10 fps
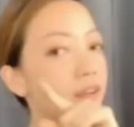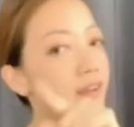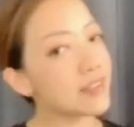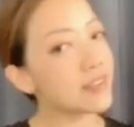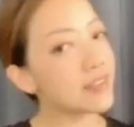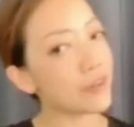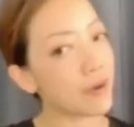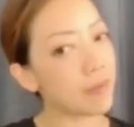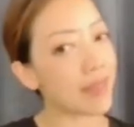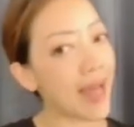
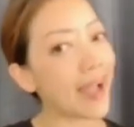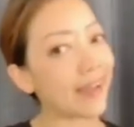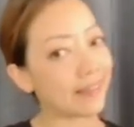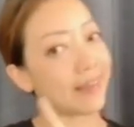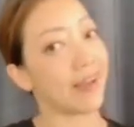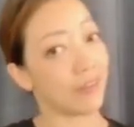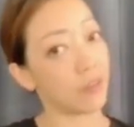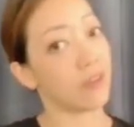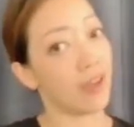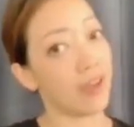Instagram live, guys,
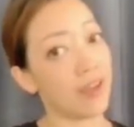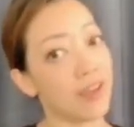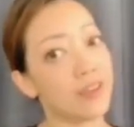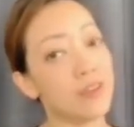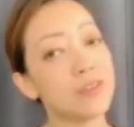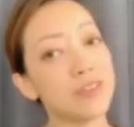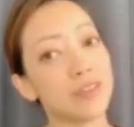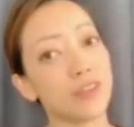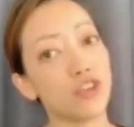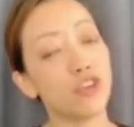okay? You see
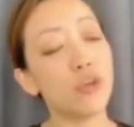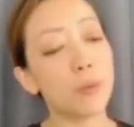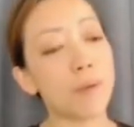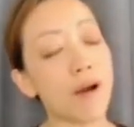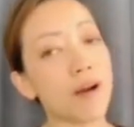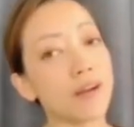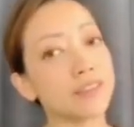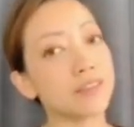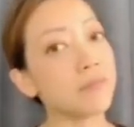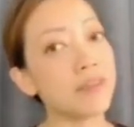the good parts
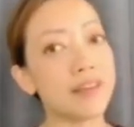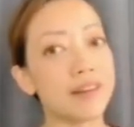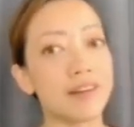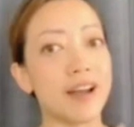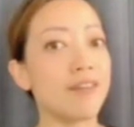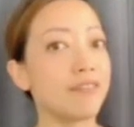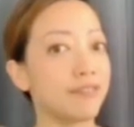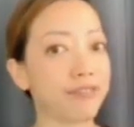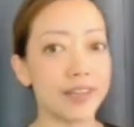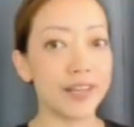of me and her having
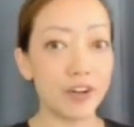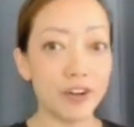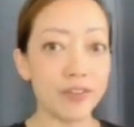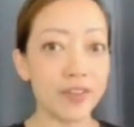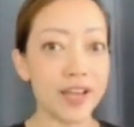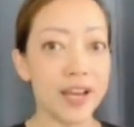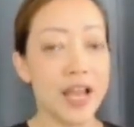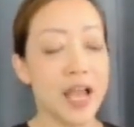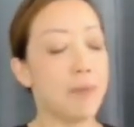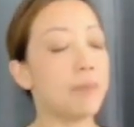fun and all that,
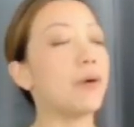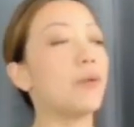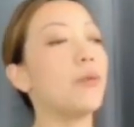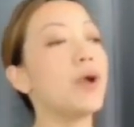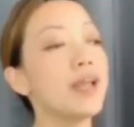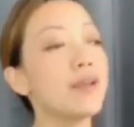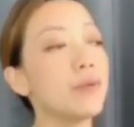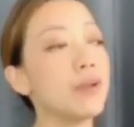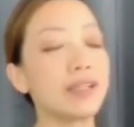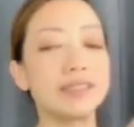but when
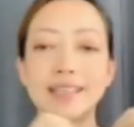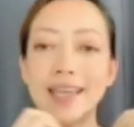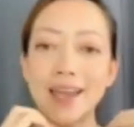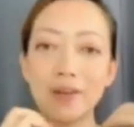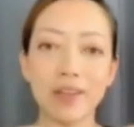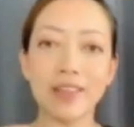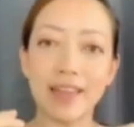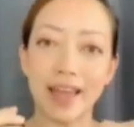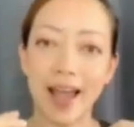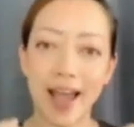we are tearing
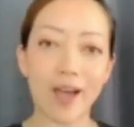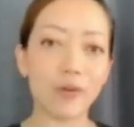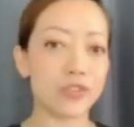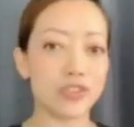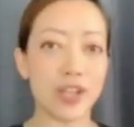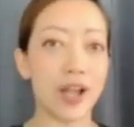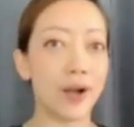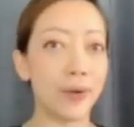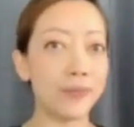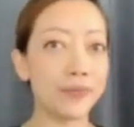that house
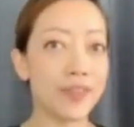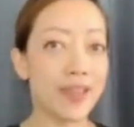down,